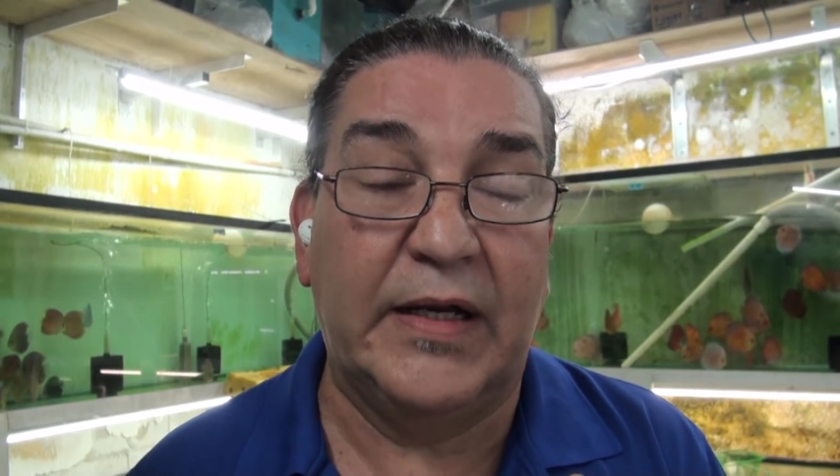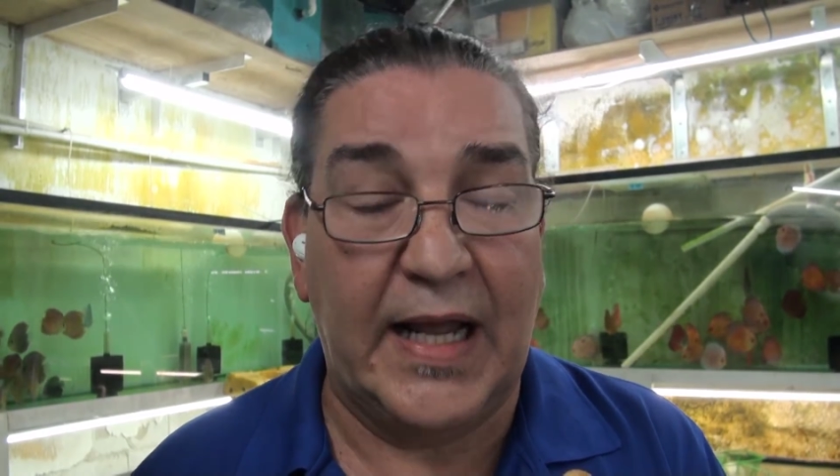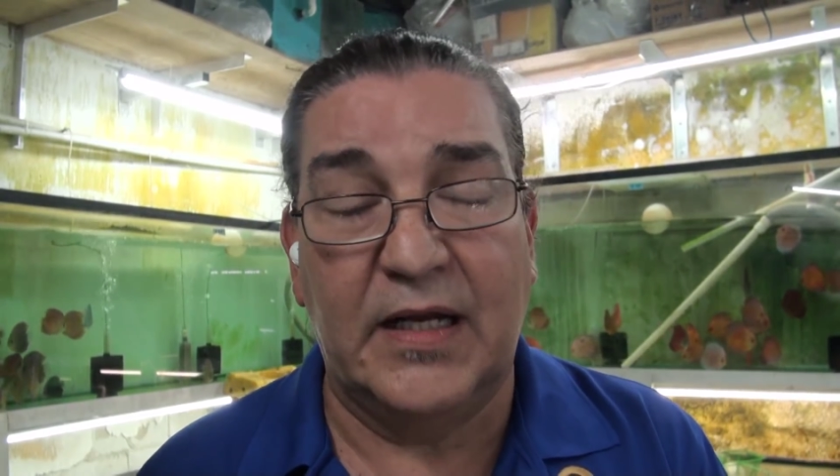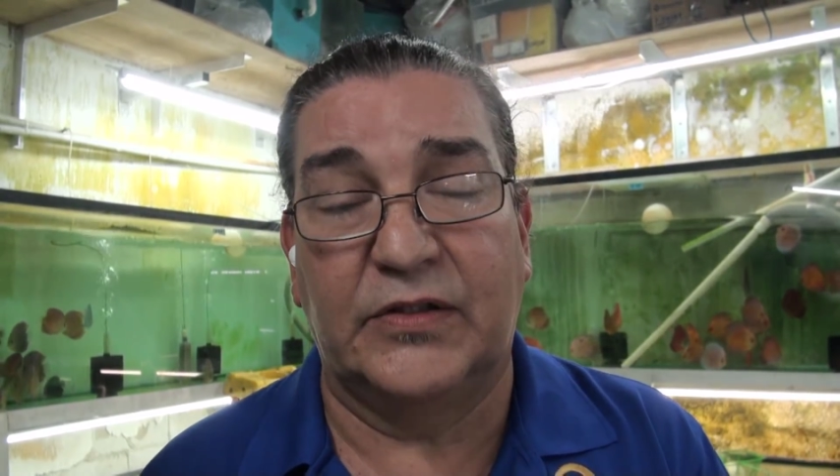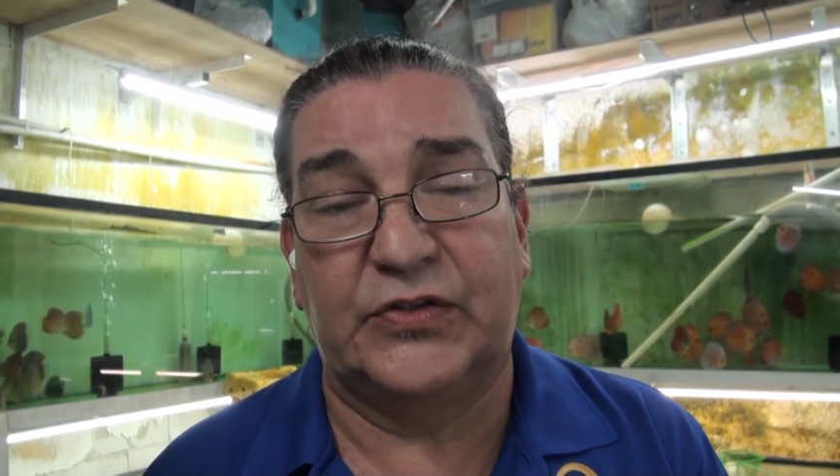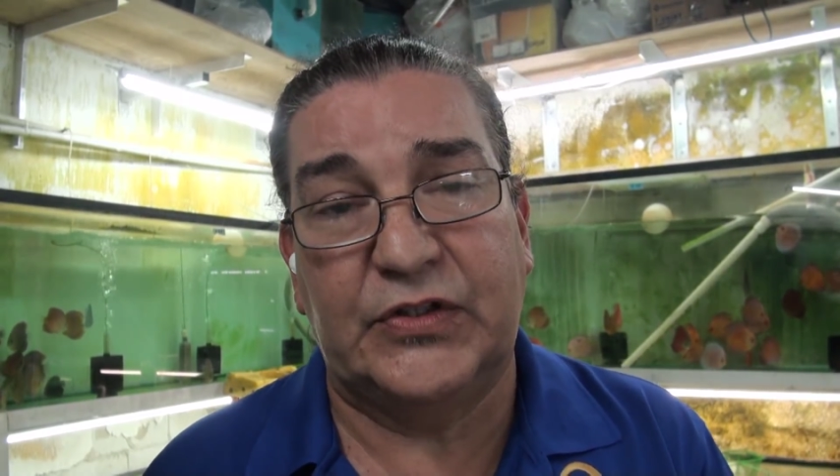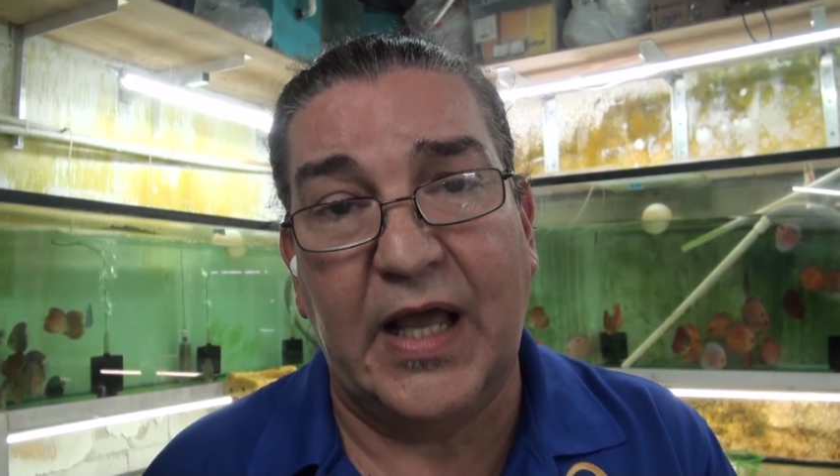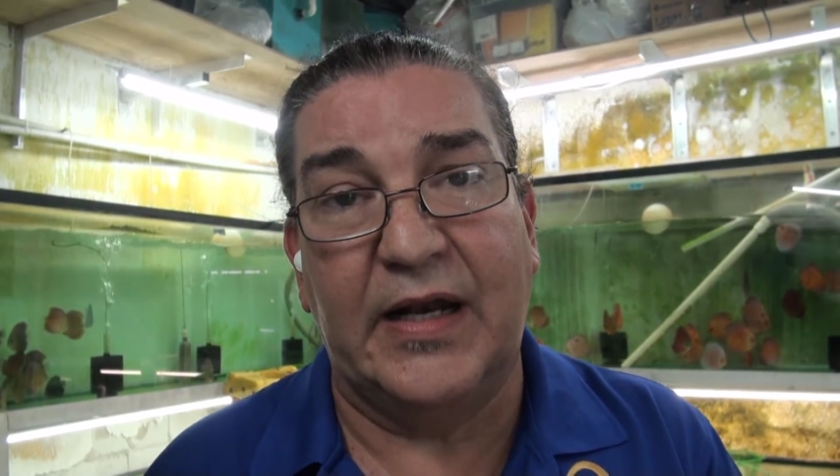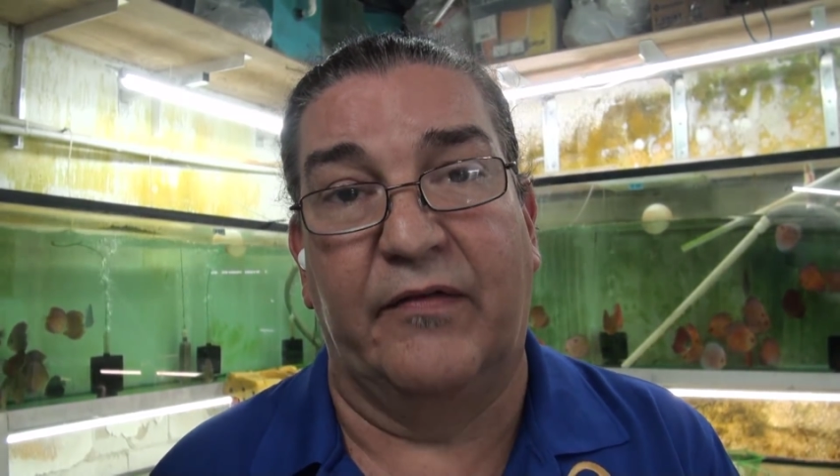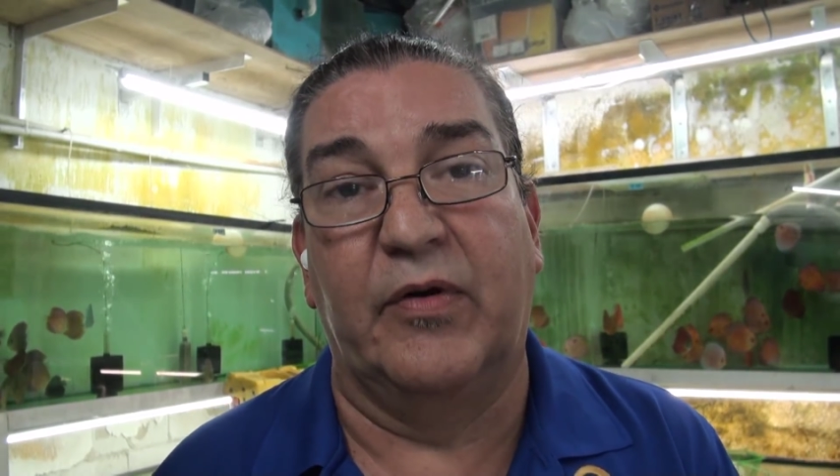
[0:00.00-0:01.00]
And I
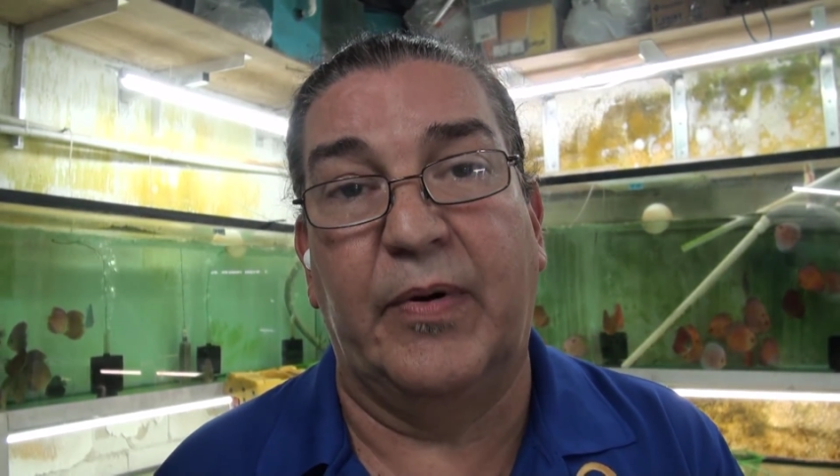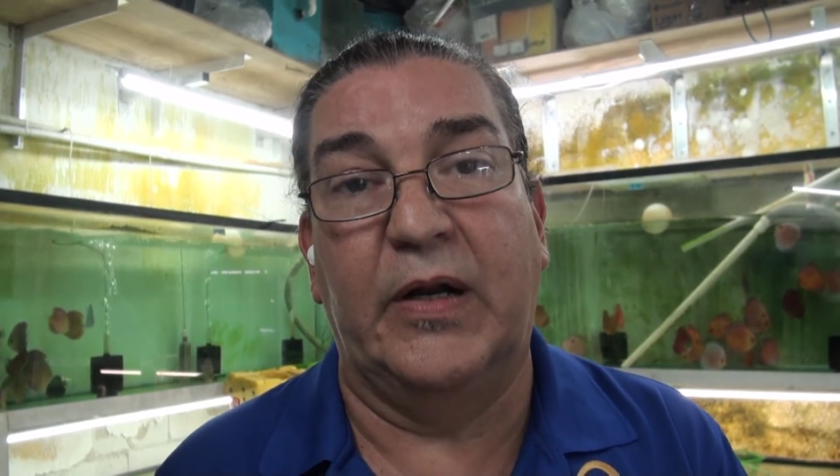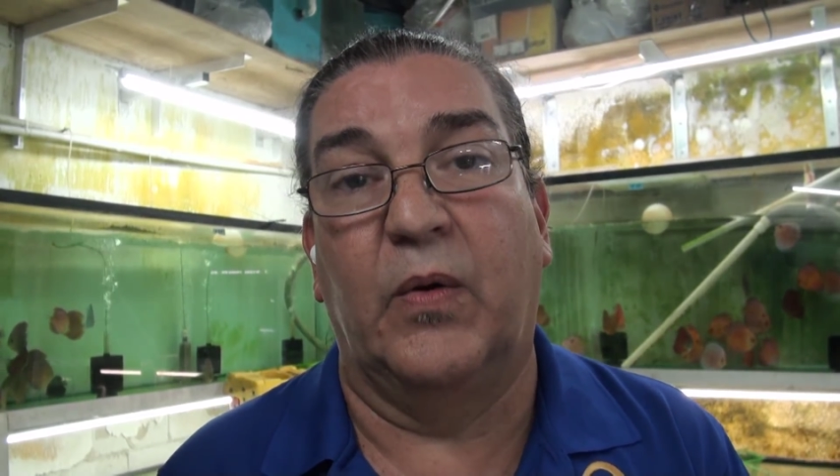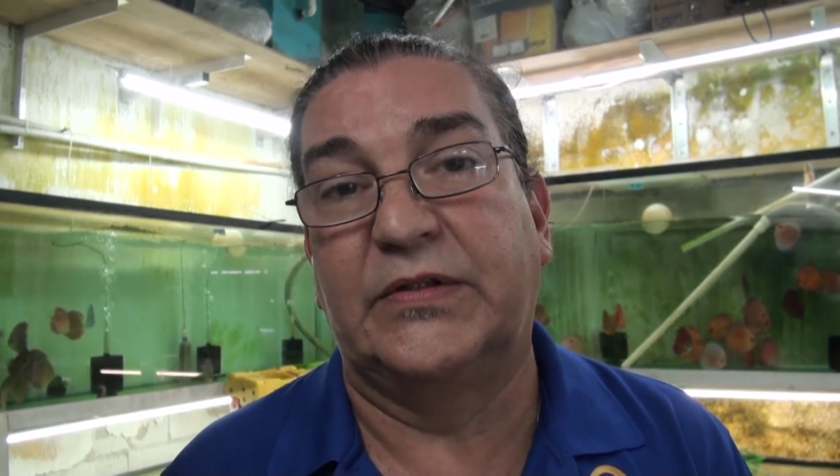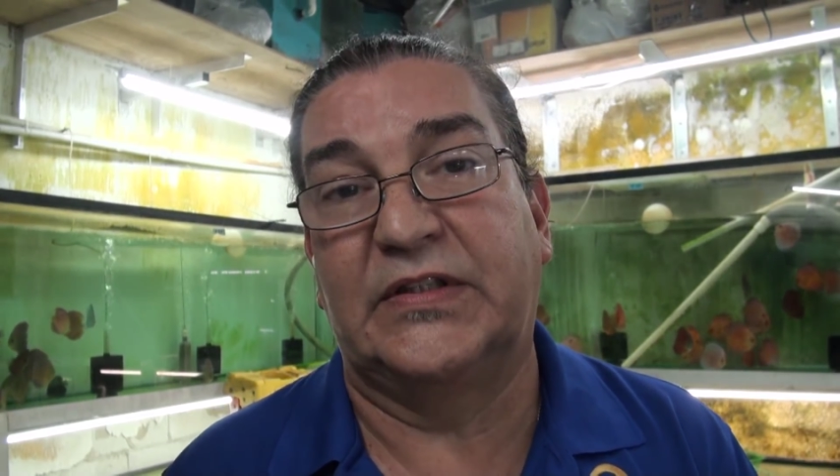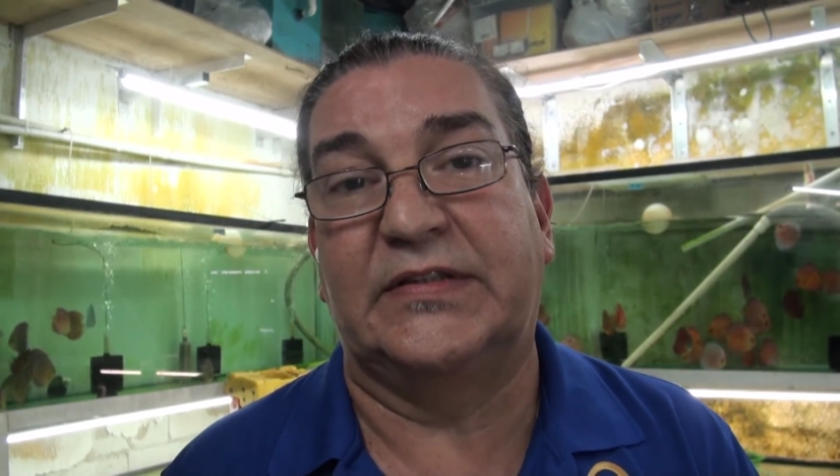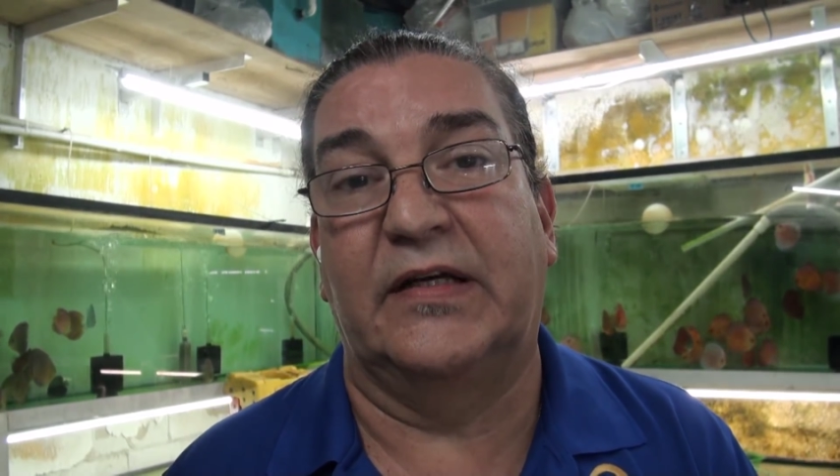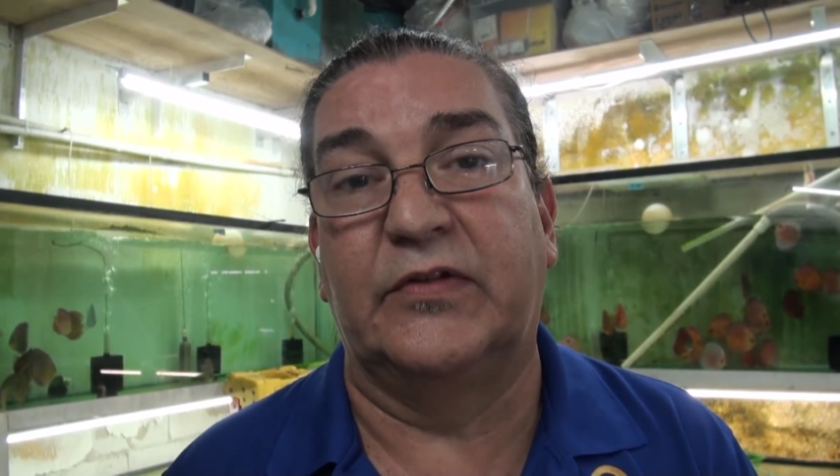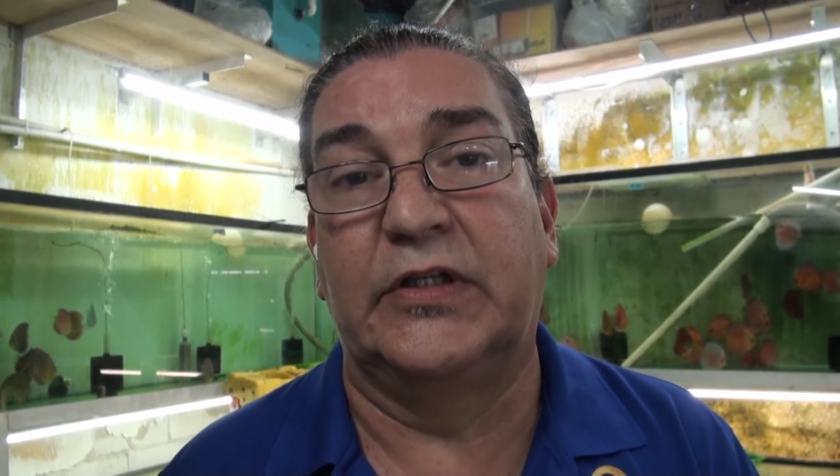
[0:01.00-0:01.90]
understand everybody wants to save a